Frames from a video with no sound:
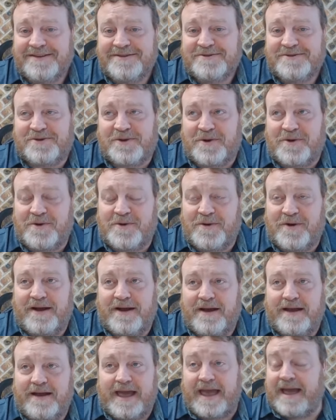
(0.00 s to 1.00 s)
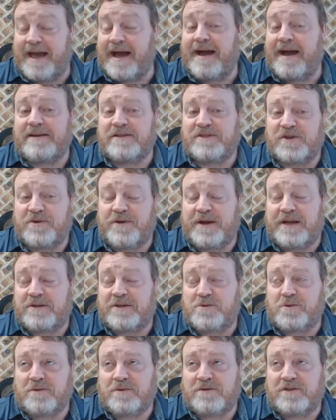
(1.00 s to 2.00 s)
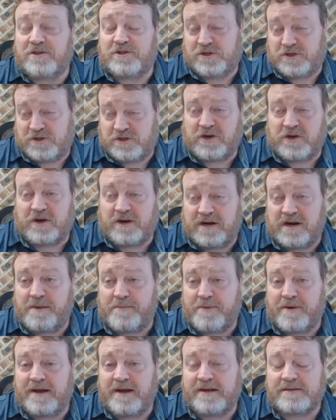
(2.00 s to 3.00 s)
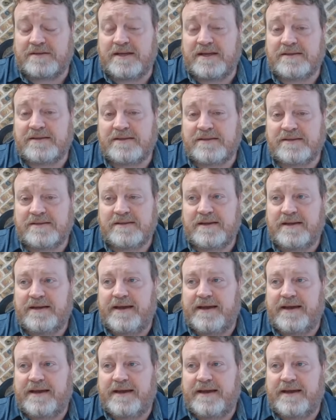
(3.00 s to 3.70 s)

So AI is a great tool to start a process.